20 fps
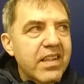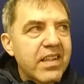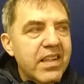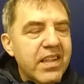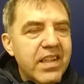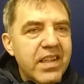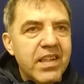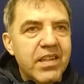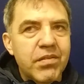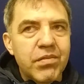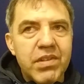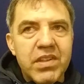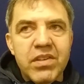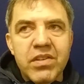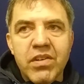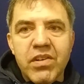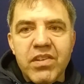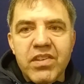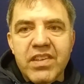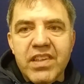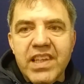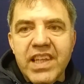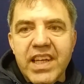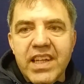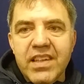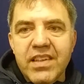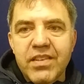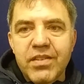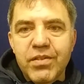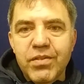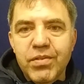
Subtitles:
would not get